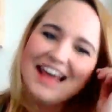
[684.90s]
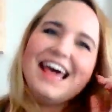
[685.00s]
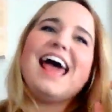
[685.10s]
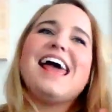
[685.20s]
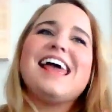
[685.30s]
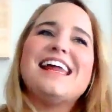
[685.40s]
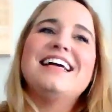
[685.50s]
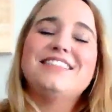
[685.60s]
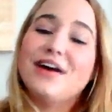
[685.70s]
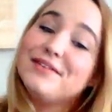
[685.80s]
And
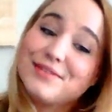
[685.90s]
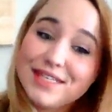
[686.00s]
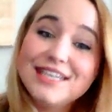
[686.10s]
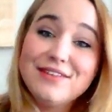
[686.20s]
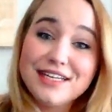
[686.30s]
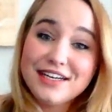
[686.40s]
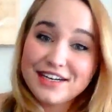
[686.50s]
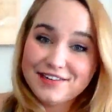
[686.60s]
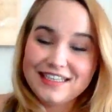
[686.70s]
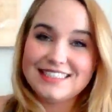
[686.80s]
so I was really, really
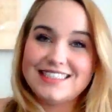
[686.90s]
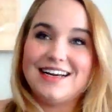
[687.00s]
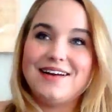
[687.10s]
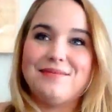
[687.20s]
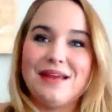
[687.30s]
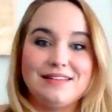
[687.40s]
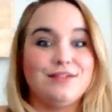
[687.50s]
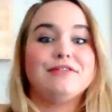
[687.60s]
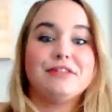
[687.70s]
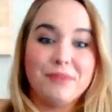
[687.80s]
nervous. And so I
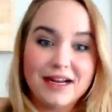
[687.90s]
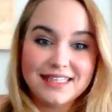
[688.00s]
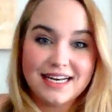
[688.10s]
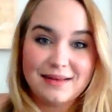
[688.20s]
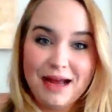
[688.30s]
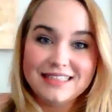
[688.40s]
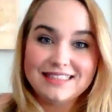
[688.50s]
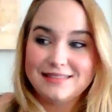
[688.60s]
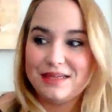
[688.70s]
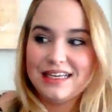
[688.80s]
was surprised that I passed
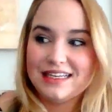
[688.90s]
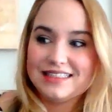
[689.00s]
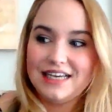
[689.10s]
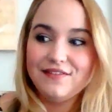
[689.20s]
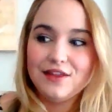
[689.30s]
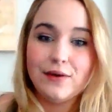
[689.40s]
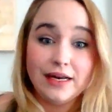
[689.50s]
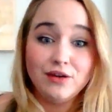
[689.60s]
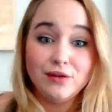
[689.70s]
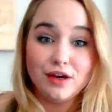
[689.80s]
it because even though I
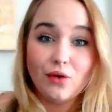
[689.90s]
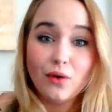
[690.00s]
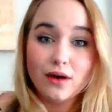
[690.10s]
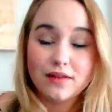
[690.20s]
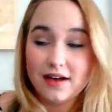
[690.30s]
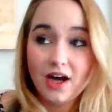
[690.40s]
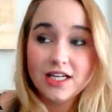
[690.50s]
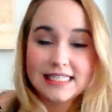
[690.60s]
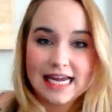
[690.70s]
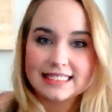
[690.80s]
knew the
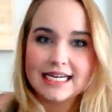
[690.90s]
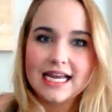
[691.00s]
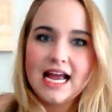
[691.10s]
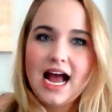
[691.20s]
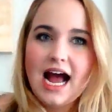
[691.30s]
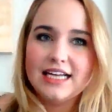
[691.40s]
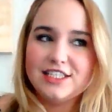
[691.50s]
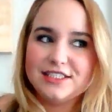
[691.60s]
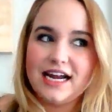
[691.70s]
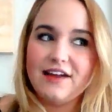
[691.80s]
content, I
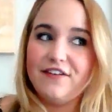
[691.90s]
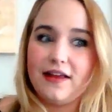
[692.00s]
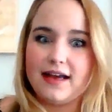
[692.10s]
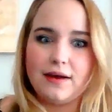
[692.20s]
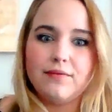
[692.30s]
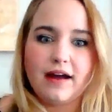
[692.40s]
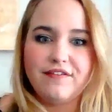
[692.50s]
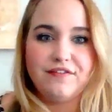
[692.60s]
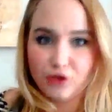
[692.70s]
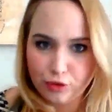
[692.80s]
felt like I
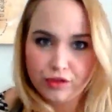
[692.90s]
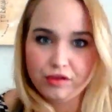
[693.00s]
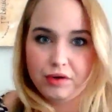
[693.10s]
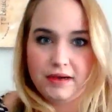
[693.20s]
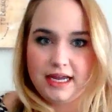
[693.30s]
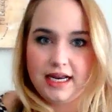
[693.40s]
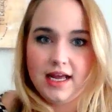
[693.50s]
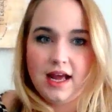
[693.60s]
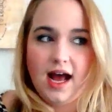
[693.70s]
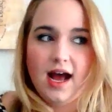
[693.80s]
flew through it.
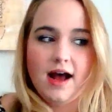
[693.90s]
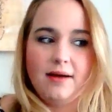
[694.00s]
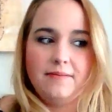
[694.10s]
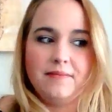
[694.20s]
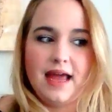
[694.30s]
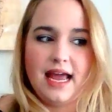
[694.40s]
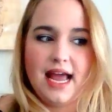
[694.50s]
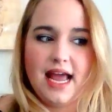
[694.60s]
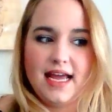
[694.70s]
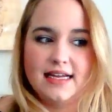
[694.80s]

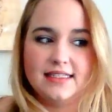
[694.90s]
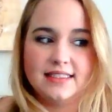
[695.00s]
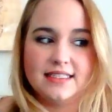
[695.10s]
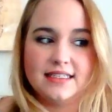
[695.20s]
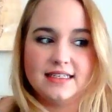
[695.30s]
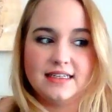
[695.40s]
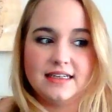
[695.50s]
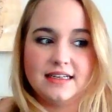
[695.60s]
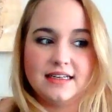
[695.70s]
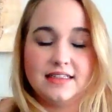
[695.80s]
And
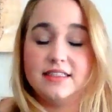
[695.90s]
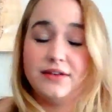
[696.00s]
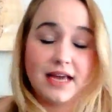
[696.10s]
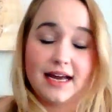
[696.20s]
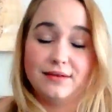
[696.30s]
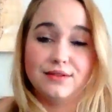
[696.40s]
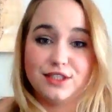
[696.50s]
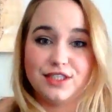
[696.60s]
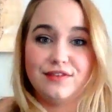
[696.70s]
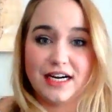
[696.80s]
so yeah, it was
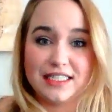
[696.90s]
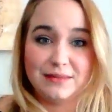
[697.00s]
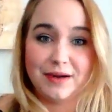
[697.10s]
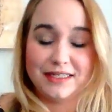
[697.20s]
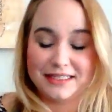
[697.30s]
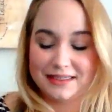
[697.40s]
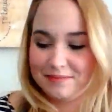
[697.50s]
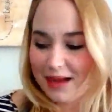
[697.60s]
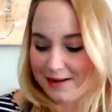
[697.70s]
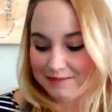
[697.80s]
just very surprising,
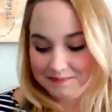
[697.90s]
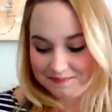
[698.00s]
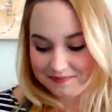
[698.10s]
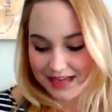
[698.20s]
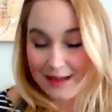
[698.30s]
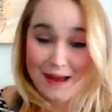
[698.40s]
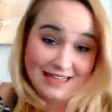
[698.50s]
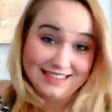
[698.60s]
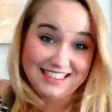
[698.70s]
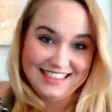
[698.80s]
but I
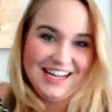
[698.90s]
passed it.